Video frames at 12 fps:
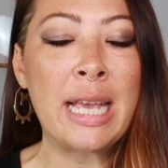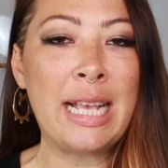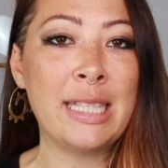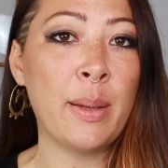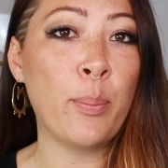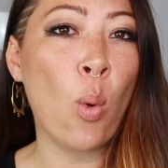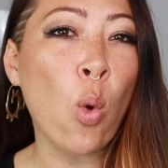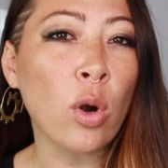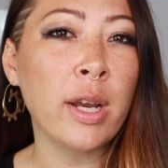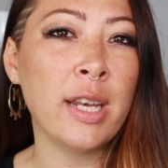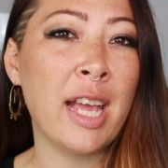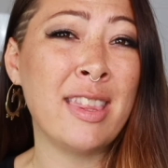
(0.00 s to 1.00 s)
is
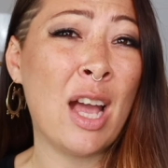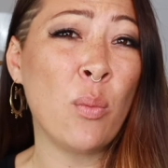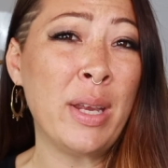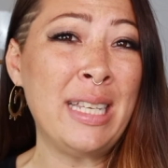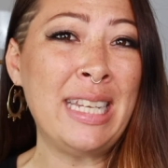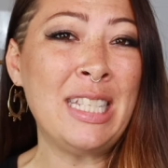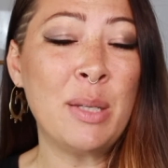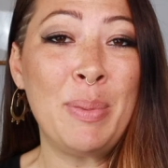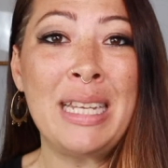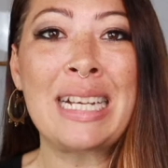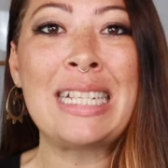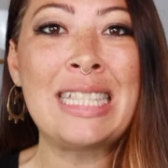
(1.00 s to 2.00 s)
important and that we need to
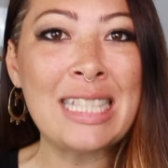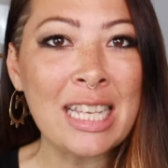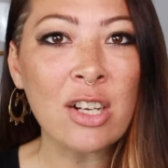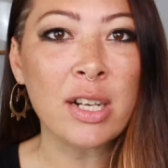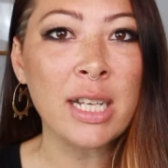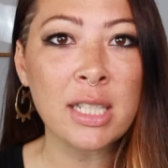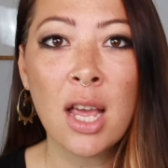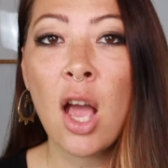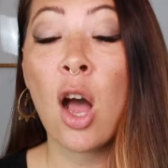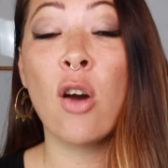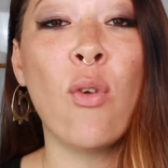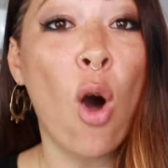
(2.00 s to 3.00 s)
be considerate
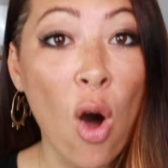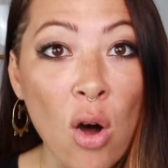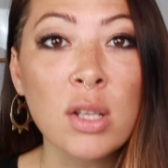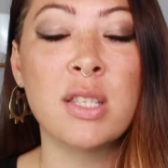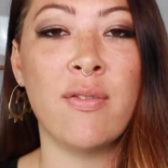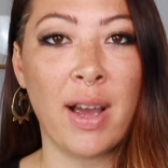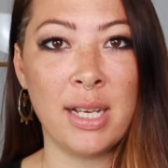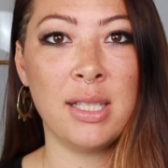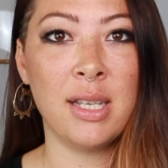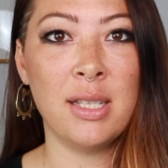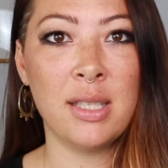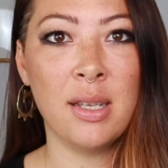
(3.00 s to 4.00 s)
of all
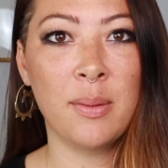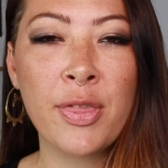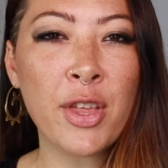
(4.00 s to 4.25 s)
devices.